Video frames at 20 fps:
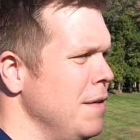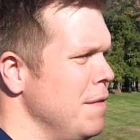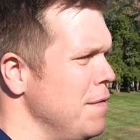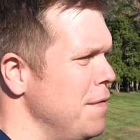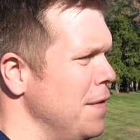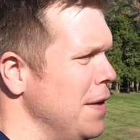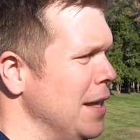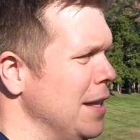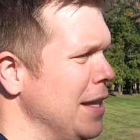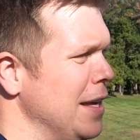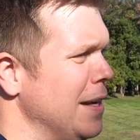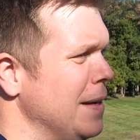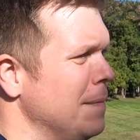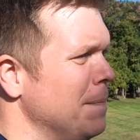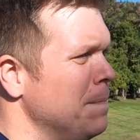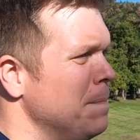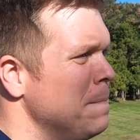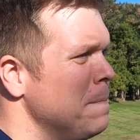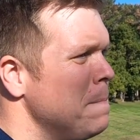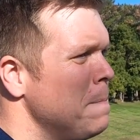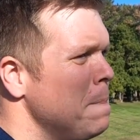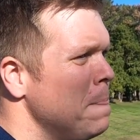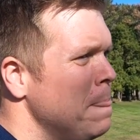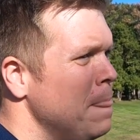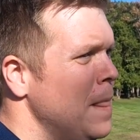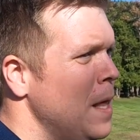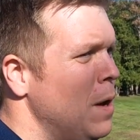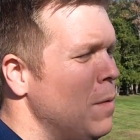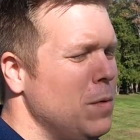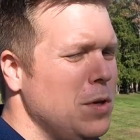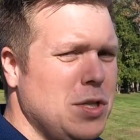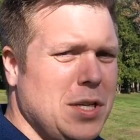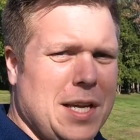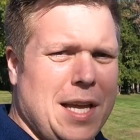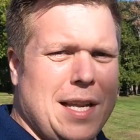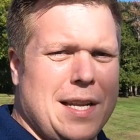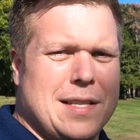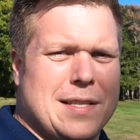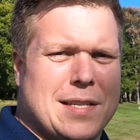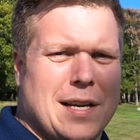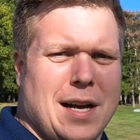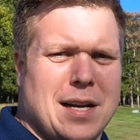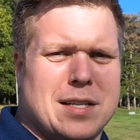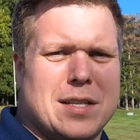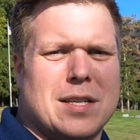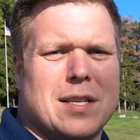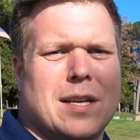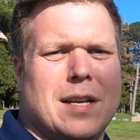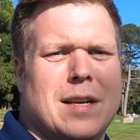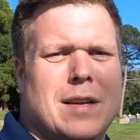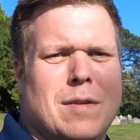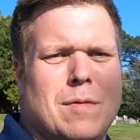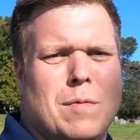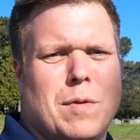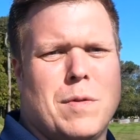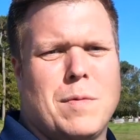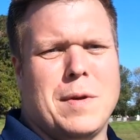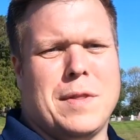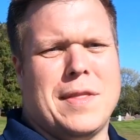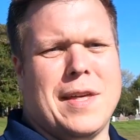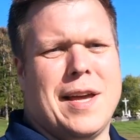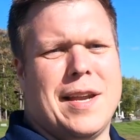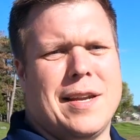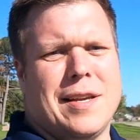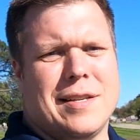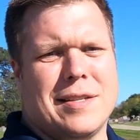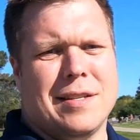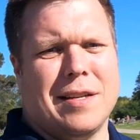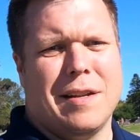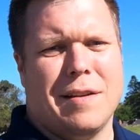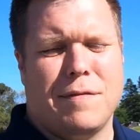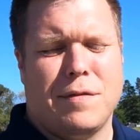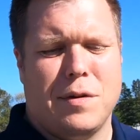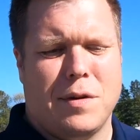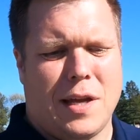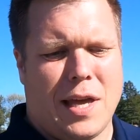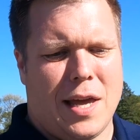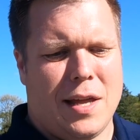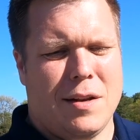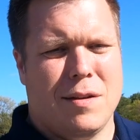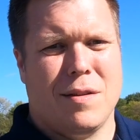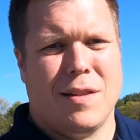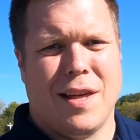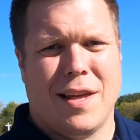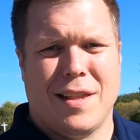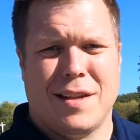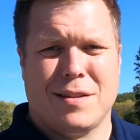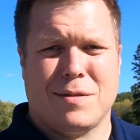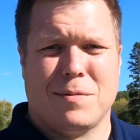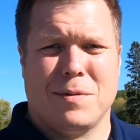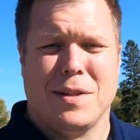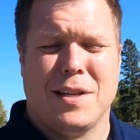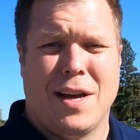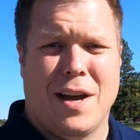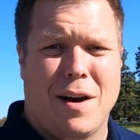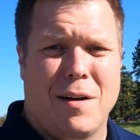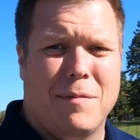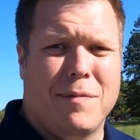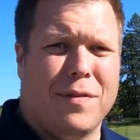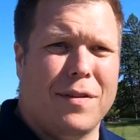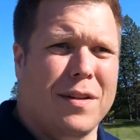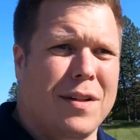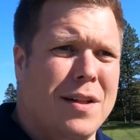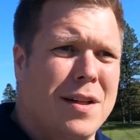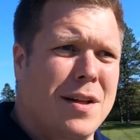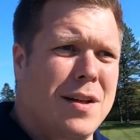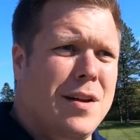feeling. We should get in touch with what that is, and if you can do that, that's really helpful